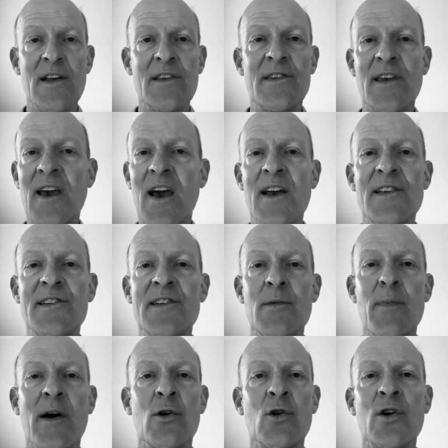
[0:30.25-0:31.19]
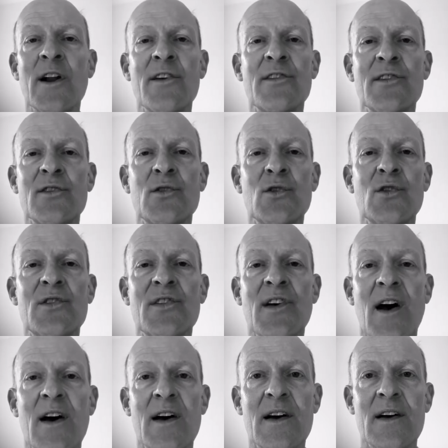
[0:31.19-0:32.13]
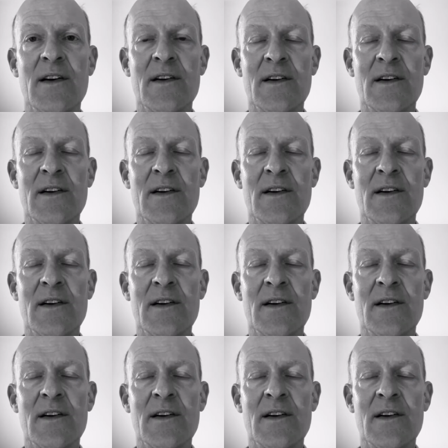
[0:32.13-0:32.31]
10 per una seduta.